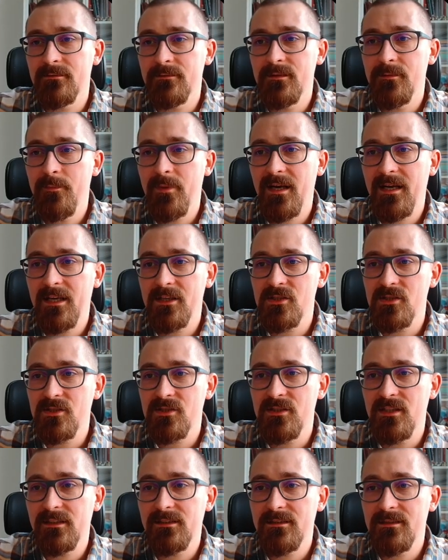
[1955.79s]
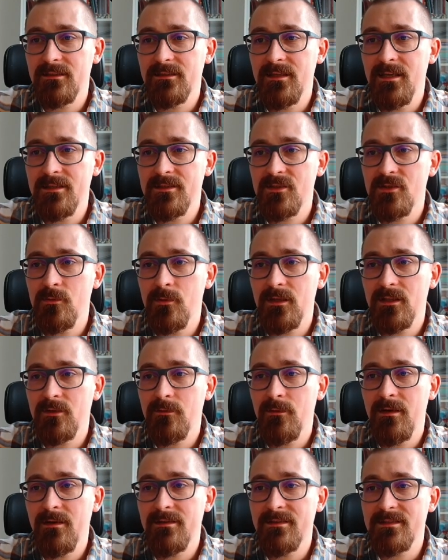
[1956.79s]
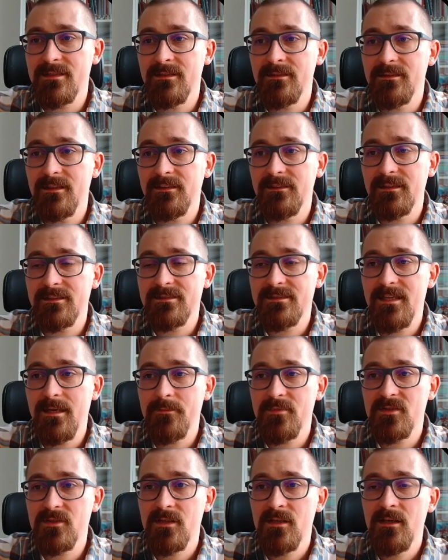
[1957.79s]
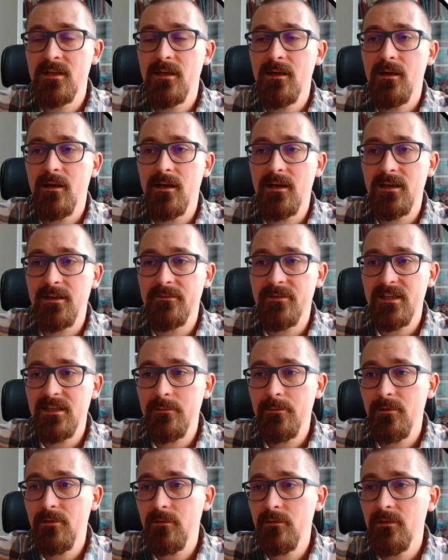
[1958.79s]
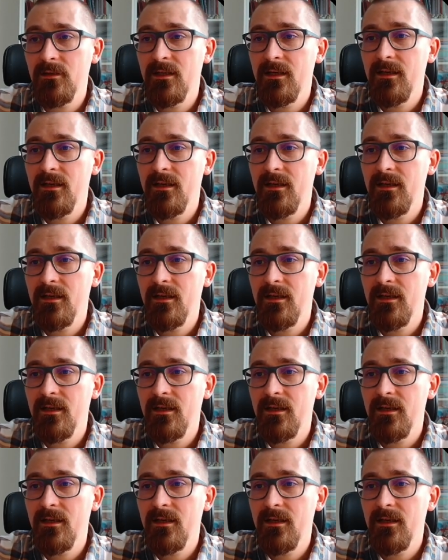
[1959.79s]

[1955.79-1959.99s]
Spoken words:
package is that SQL queries in data steps are available.